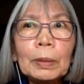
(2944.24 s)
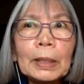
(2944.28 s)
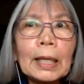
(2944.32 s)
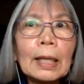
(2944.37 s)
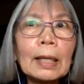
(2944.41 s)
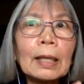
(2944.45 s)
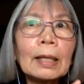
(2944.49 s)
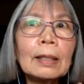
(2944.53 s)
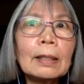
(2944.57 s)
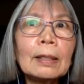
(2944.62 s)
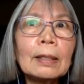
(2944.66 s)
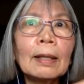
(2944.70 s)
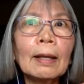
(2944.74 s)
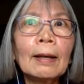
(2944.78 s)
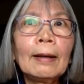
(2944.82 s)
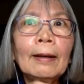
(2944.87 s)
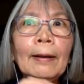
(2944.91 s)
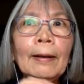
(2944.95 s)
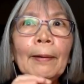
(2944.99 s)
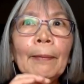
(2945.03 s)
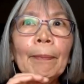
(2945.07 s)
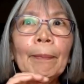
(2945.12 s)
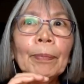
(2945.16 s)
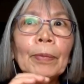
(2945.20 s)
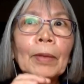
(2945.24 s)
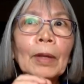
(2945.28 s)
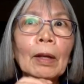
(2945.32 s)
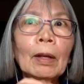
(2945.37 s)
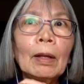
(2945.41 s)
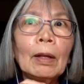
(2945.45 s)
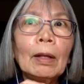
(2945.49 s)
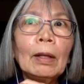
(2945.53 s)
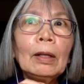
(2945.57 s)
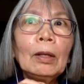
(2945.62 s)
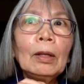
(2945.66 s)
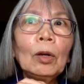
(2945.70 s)
because
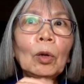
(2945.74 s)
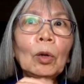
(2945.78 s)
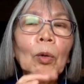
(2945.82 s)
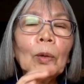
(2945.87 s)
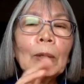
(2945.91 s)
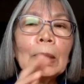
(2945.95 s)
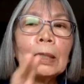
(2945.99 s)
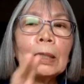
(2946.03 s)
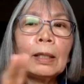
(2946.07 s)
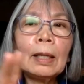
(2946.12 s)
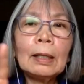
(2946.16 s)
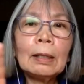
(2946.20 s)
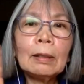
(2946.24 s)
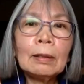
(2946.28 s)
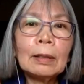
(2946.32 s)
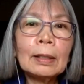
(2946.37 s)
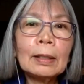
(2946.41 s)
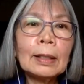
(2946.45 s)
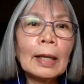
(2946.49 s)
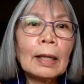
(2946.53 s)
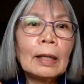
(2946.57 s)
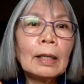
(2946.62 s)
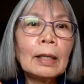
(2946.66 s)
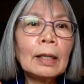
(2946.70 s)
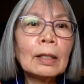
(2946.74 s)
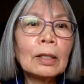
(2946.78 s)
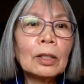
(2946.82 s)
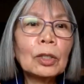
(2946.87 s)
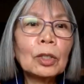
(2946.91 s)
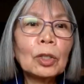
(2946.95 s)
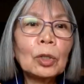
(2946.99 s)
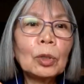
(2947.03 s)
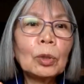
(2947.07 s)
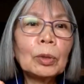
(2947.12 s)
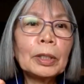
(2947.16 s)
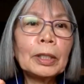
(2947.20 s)
you know, in, in setting a
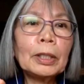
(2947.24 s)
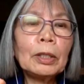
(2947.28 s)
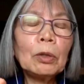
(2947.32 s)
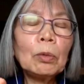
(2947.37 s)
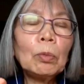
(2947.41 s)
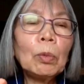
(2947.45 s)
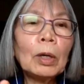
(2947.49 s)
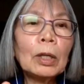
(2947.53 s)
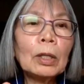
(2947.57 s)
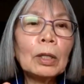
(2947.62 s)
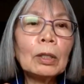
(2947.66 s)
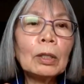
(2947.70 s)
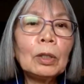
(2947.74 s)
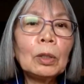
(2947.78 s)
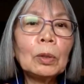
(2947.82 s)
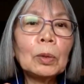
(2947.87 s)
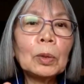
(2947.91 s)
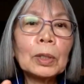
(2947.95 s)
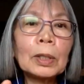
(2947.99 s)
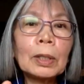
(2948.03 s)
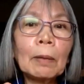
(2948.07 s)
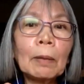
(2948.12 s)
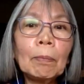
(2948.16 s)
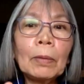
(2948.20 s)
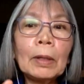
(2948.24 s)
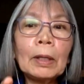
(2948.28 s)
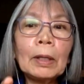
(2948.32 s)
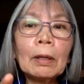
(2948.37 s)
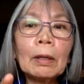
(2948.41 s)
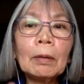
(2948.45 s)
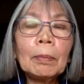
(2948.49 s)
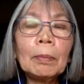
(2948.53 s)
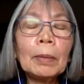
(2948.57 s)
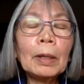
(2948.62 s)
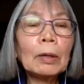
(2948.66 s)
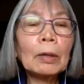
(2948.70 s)
story, you want to know
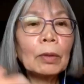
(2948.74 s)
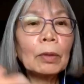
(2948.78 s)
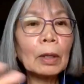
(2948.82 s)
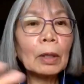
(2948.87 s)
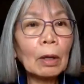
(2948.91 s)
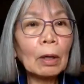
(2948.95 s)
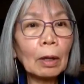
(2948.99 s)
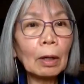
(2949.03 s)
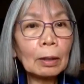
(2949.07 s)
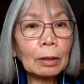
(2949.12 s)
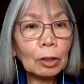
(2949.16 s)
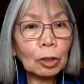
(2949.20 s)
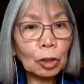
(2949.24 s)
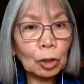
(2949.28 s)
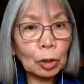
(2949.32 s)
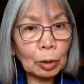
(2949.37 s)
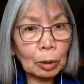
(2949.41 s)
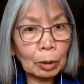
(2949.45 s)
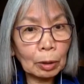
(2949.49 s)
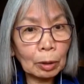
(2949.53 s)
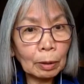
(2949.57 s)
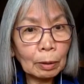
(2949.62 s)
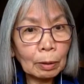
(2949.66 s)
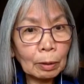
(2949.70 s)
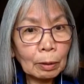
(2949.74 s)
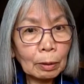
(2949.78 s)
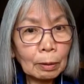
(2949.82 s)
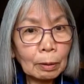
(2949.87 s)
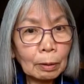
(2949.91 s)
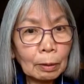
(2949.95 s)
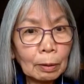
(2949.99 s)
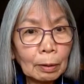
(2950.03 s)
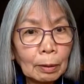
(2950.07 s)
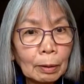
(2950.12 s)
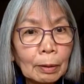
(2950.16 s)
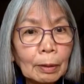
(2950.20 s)
something about the culture
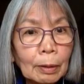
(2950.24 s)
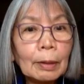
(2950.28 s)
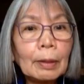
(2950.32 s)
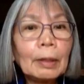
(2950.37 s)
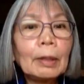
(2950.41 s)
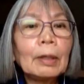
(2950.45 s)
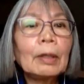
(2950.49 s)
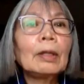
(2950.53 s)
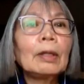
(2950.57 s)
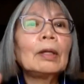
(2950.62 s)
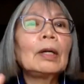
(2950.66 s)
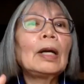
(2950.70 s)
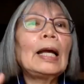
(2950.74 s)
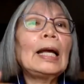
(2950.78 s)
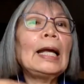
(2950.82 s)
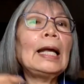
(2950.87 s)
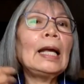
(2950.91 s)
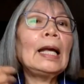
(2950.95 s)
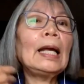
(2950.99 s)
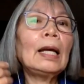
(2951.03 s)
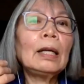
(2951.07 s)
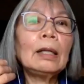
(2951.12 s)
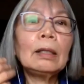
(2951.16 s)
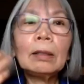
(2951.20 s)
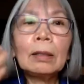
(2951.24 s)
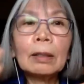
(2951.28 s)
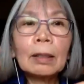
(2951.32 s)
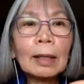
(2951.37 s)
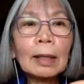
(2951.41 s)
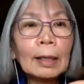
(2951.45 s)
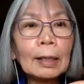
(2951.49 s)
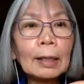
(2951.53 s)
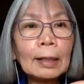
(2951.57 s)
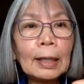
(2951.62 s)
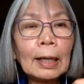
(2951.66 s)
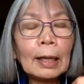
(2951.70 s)
and
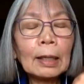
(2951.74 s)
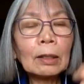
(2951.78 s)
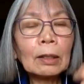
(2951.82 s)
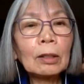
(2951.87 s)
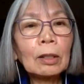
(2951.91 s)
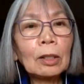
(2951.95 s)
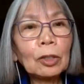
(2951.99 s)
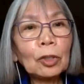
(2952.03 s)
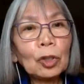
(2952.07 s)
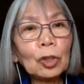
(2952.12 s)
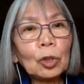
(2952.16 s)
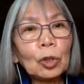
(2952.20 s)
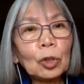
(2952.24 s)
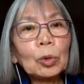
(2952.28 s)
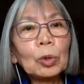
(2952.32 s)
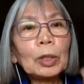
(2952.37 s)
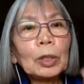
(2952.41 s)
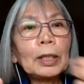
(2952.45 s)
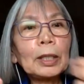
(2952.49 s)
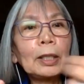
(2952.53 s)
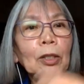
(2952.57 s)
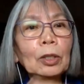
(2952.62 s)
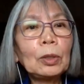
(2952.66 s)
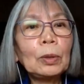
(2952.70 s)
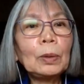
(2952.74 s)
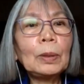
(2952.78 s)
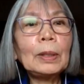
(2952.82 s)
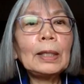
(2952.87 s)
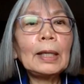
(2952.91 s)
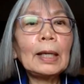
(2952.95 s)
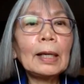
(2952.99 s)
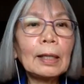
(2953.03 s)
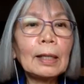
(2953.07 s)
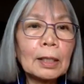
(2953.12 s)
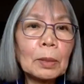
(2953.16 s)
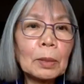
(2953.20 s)
connect the story to
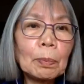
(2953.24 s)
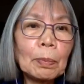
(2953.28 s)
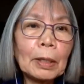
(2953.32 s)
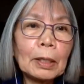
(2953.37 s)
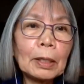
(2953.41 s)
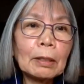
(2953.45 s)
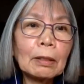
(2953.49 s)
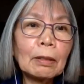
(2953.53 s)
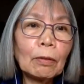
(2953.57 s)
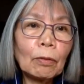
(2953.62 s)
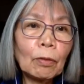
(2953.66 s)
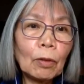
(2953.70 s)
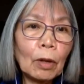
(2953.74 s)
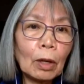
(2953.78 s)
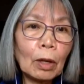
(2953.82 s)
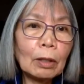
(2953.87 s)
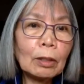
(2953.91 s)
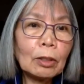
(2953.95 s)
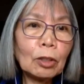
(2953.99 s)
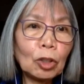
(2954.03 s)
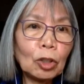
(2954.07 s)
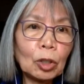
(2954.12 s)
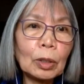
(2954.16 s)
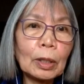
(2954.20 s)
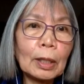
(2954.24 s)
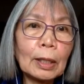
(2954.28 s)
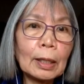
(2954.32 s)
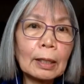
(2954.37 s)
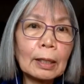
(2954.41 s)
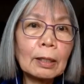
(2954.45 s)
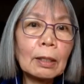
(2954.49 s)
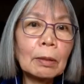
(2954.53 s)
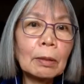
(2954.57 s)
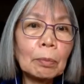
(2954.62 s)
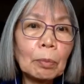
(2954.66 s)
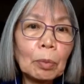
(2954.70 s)
the aspect of culture
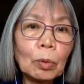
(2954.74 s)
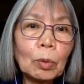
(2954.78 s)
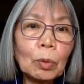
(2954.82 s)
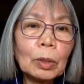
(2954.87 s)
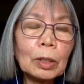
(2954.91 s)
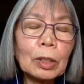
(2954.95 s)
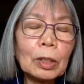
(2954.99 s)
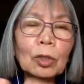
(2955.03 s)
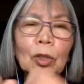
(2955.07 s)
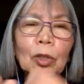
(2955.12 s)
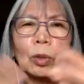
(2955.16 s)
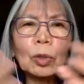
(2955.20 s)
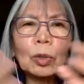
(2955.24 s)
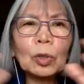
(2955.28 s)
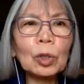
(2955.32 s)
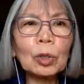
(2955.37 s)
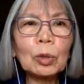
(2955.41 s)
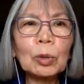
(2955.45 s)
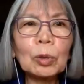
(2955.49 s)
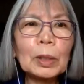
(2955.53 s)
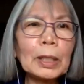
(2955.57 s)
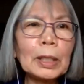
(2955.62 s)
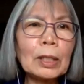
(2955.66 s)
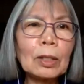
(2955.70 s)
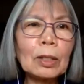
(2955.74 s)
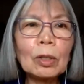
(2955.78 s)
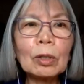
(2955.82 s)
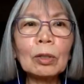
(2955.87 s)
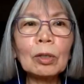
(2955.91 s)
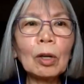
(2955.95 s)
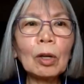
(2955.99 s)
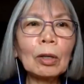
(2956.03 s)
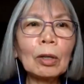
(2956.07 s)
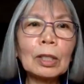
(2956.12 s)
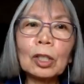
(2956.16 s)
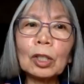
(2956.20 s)
that's important. So, stories are
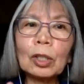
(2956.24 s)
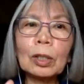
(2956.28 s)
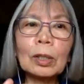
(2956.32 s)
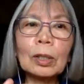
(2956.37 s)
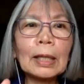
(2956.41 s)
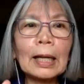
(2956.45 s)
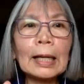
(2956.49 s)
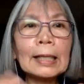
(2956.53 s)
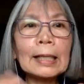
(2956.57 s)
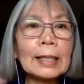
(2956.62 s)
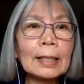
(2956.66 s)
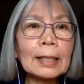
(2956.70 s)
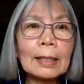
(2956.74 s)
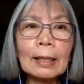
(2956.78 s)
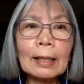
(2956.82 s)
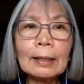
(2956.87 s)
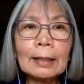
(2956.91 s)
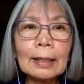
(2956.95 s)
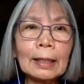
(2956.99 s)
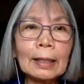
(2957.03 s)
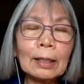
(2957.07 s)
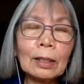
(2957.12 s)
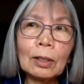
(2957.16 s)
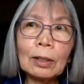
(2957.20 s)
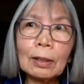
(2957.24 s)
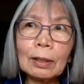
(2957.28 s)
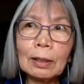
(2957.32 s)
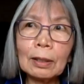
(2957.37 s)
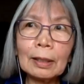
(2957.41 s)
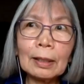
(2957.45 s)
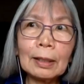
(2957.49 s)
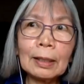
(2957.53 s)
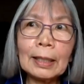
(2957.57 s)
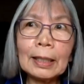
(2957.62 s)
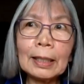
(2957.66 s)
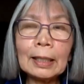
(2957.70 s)
not just
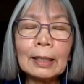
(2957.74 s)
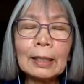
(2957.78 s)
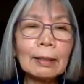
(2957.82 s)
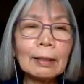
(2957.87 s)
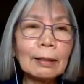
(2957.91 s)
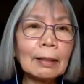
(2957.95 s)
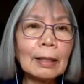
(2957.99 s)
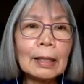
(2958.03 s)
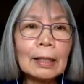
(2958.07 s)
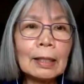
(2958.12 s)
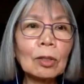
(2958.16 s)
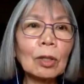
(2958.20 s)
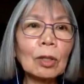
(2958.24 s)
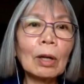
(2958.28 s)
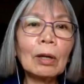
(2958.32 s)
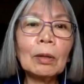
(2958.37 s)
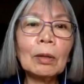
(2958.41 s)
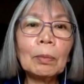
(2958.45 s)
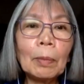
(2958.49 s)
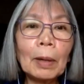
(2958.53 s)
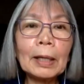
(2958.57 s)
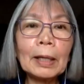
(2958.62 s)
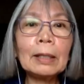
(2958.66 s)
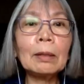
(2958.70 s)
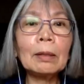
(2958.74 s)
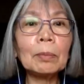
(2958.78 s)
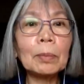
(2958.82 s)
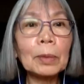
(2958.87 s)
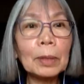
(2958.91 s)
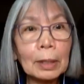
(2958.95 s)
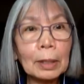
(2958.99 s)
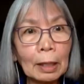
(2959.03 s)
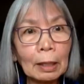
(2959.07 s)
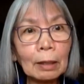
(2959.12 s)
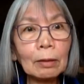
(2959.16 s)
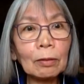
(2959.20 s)
isolated things all by
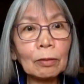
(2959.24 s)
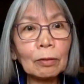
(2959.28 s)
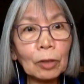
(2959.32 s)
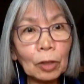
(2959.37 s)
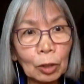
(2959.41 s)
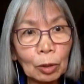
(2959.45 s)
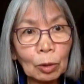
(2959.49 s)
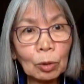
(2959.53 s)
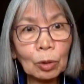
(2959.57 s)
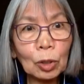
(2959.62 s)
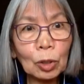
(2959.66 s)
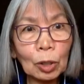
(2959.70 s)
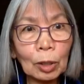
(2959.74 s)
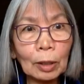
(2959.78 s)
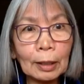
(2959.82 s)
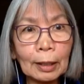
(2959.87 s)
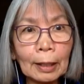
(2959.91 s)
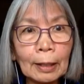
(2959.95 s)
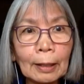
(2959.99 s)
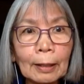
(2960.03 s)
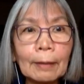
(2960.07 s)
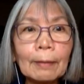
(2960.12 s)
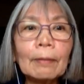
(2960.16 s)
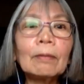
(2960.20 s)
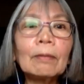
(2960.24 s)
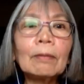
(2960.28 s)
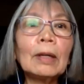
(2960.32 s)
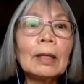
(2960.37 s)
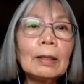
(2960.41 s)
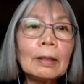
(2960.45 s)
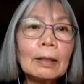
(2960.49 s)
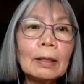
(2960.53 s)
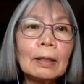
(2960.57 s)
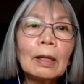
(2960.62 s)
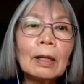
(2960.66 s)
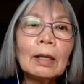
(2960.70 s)
themselves, usually,
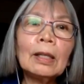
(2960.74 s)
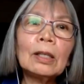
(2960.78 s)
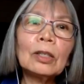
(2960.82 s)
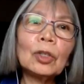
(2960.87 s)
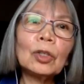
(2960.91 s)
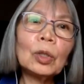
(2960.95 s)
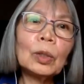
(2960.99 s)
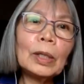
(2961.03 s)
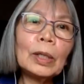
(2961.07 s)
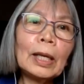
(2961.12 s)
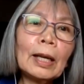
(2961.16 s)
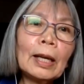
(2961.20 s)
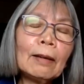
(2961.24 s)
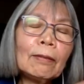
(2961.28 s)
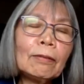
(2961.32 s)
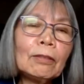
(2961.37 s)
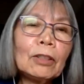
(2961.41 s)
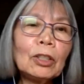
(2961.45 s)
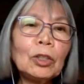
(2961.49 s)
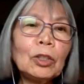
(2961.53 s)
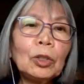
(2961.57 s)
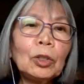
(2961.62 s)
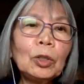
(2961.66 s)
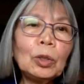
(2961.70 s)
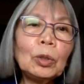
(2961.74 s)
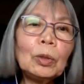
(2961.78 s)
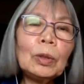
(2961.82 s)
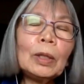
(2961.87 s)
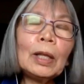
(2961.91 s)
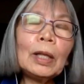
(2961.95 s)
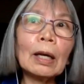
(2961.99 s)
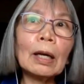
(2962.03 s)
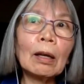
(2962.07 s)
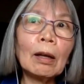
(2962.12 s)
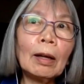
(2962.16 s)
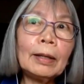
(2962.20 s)
right? Mm-hmm. So, you have to do
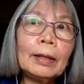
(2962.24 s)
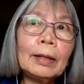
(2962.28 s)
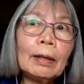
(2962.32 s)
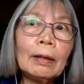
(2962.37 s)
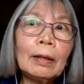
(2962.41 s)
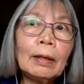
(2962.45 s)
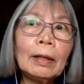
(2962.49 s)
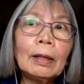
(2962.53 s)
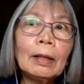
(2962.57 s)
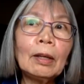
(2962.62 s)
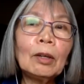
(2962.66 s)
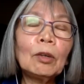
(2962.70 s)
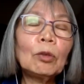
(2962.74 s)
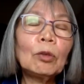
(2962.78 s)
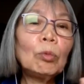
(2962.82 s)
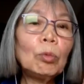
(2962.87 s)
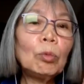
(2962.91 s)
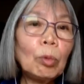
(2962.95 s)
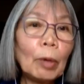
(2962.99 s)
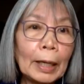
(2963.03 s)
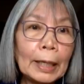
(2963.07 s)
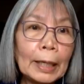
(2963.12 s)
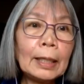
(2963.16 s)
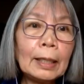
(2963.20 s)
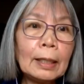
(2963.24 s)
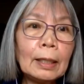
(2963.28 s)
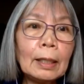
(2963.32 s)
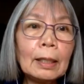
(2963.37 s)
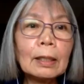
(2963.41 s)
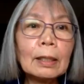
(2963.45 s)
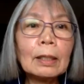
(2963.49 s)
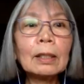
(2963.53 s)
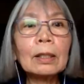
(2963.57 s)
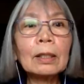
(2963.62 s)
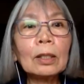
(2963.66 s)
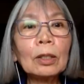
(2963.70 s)
that kind of
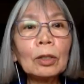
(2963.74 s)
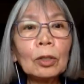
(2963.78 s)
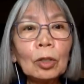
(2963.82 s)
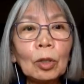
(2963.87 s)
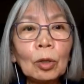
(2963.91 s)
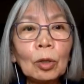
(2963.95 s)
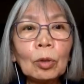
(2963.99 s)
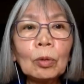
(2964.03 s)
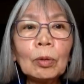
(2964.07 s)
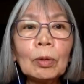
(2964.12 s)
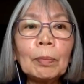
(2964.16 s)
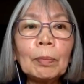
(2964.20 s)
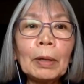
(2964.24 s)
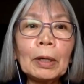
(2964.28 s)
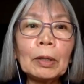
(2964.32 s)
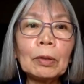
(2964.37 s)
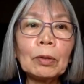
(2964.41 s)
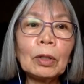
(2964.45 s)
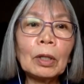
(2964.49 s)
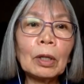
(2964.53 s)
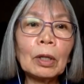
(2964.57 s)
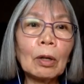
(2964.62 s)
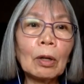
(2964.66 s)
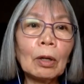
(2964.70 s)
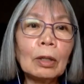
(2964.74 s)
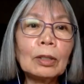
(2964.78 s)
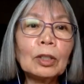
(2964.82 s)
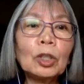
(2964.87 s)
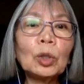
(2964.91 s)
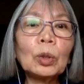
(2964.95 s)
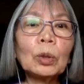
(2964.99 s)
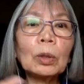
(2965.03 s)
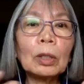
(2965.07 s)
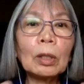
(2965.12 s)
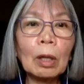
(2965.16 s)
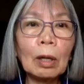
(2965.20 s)
readiness to know about the
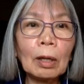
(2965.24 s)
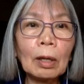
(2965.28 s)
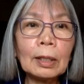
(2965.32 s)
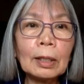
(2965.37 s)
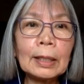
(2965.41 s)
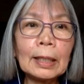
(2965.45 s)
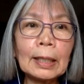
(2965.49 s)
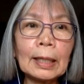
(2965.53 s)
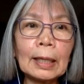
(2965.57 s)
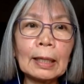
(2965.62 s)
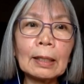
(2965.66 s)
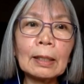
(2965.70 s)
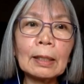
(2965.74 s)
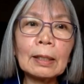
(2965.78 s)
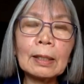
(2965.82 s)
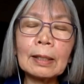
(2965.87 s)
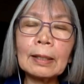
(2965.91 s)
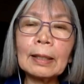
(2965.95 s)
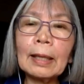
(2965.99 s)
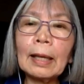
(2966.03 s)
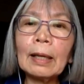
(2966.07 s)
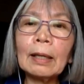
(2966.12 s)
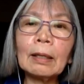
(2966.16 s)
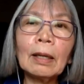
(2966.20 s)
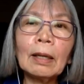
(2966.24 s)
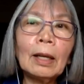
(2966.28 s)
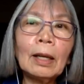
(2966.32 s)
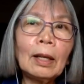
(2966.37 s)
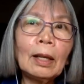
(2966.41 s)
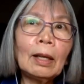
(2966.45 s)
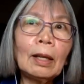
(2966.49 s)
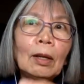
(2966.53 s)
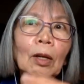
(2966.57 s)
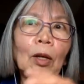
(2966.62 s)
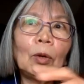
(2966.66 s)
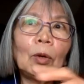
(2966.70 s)
cultural context that
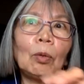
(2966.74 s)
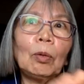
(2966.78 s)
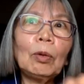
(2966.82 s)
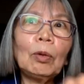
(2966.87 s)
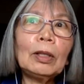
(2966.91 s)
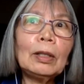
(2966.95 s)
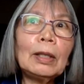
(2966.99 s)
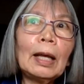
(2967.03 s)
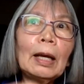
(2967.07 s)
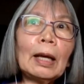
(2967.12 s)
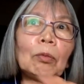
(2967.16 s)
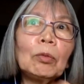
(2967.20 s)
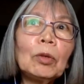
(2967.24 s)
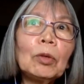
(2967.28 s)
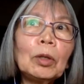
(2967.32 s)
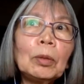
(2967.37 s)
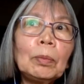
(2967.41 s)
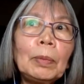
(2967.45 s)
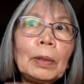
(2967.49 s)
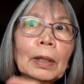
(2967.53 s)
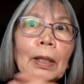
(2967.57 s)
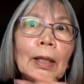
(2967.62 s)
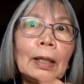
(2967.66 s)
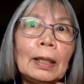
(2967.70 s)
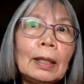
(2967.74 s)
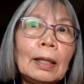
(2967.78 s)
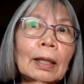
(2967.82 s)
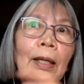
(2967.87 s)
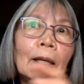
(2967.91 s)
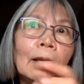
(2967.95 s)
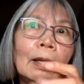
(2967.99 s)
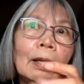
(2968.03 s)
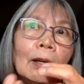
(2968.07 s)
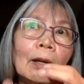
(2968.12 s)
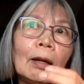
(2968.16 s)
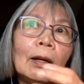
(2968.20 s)
that will be
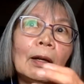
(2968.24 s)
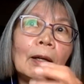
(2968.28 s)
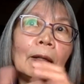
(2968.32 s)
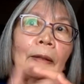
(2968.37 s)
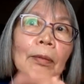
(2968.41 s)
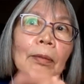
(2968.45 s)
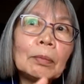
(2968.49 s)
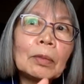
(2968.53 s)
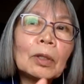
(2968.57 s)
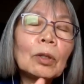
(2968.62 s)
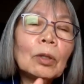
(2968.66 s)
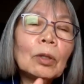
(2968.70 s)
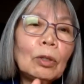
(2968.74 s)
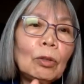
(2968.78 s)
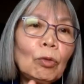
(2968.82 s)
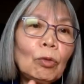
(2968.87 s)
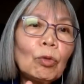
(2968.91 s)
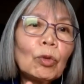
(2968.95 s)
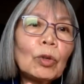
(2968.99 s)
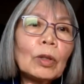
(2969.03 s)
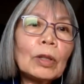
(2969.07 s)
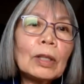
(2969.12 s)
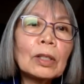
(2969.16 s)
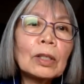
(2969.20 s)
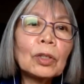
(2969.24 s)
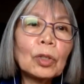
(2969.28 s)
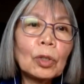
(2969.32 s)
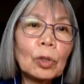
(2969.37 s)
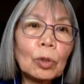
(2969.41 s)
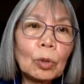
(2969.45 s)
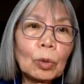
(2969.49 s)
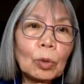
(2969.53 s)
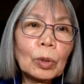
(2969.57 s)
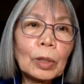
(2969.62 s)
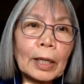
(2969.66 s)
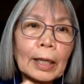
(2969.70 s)
um, good for the
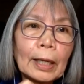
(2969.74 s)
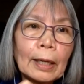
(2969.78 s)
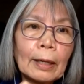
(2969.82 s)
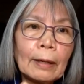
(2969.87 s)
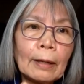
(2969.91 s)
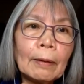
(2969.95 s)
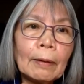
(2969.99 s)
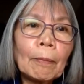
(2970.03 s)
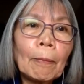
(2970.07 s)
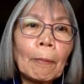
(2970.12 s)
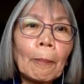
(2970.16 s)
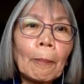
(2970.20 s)
story